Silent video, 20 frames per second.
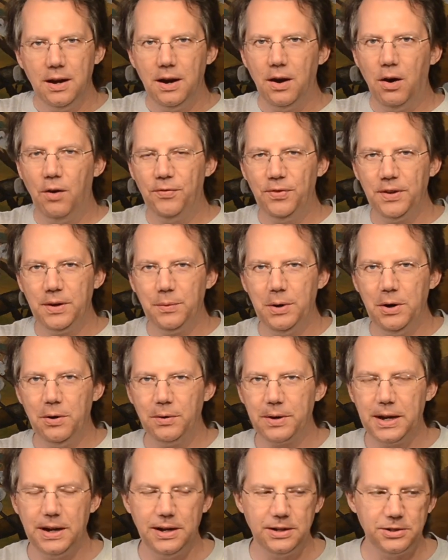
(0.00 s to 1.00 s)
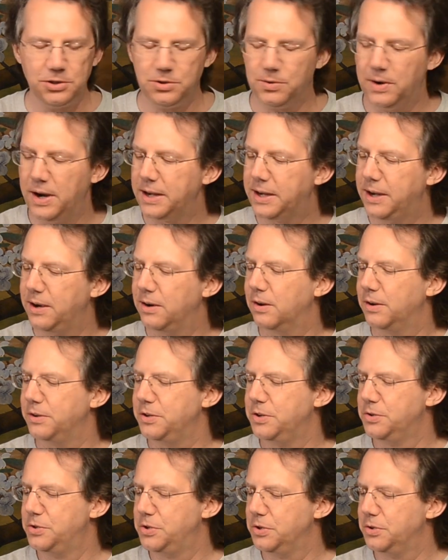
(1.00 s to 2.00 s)
hopefully we don't get a strike here on
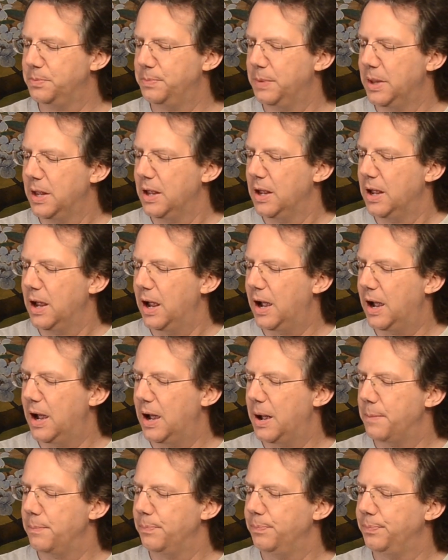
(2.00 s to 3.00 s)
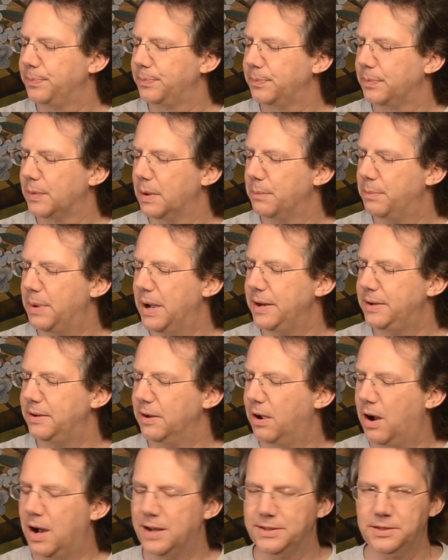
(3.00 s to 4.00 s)
YouTube.
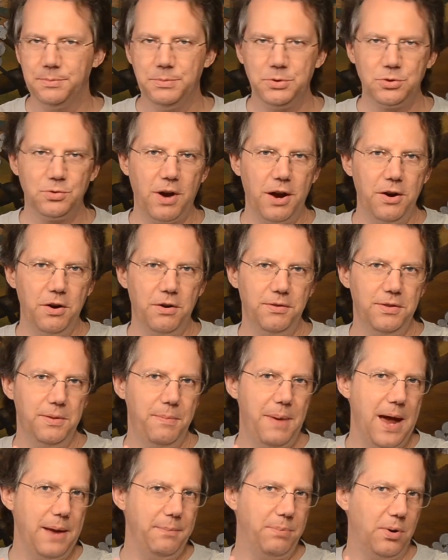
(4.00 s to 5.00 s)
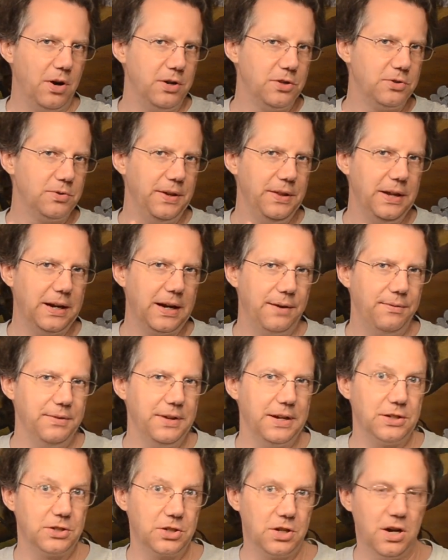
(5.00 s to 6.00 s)
But awesome is right over the bad part, so I think
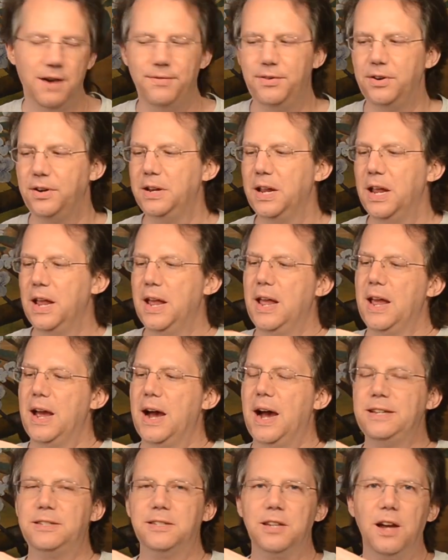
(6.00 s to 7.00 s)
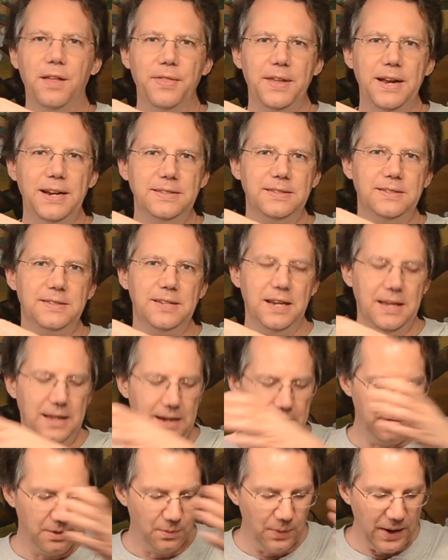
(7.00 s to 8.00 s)
everything is covered. I saw this,
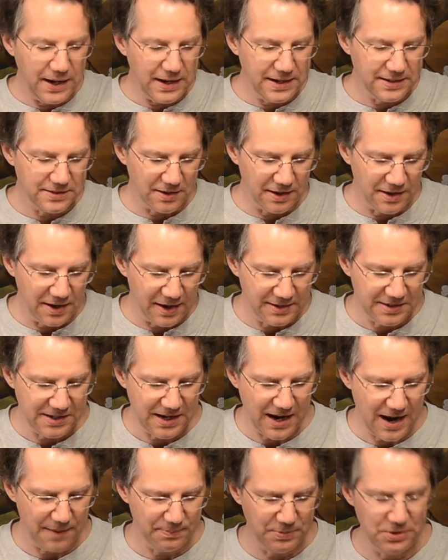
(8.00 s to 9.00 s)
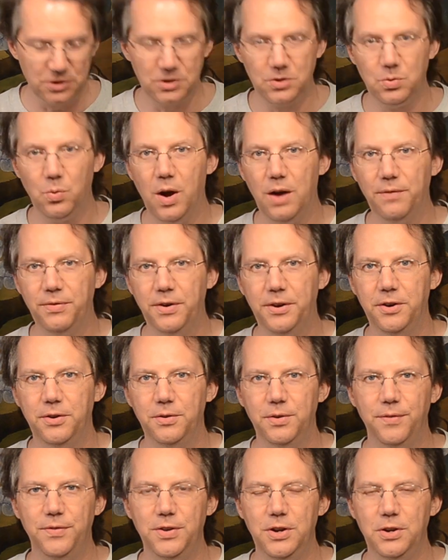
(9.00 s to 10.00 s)
the ratings on Untappd is 1,200
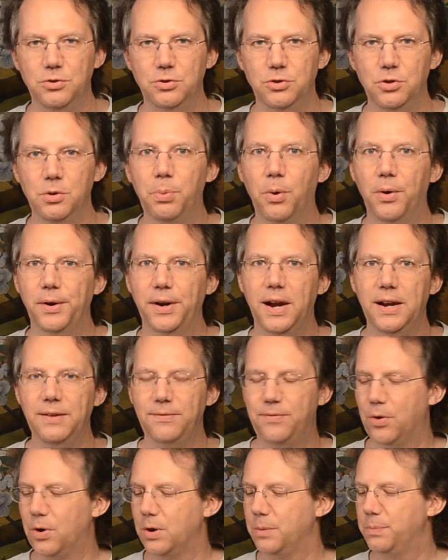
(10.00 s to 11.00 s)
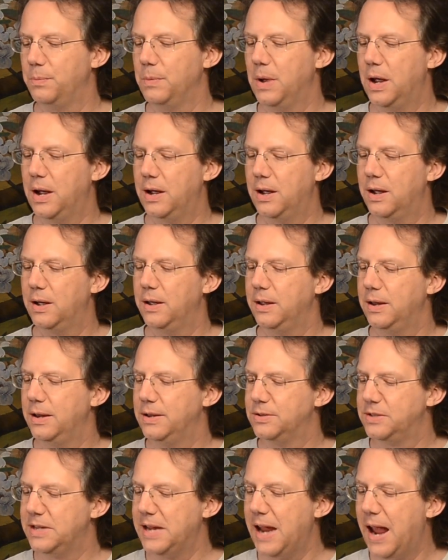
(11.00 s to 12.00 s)
reviews, 2.84
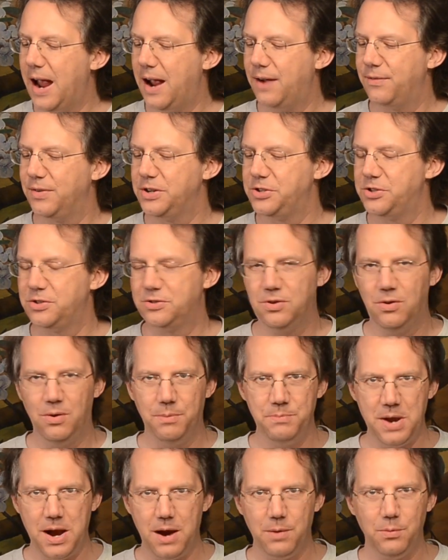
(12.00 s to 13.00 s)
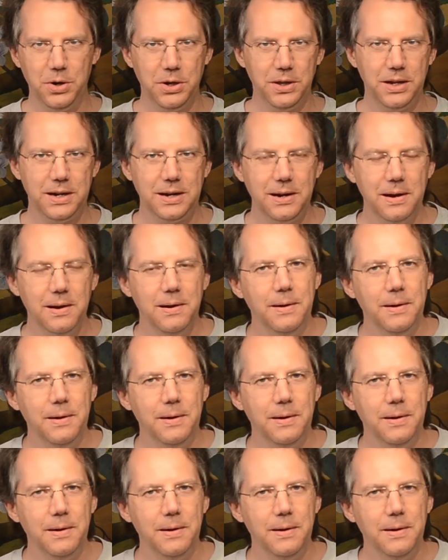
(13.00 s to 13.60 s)
is the average. So I'm not really,